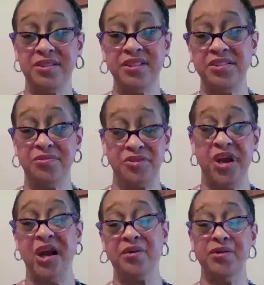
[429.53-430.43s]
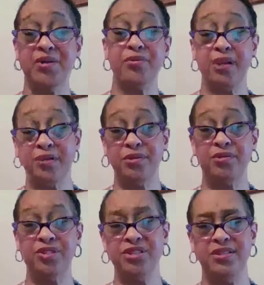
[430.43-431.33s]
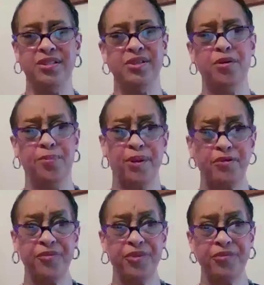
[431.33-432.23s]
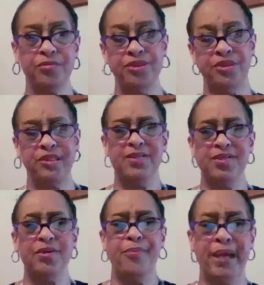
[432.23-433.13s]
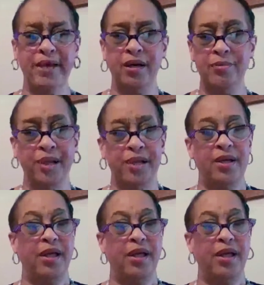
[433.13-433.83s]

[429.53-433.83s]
She's trying on your clothes. She's in your perfume. She's in your makeup.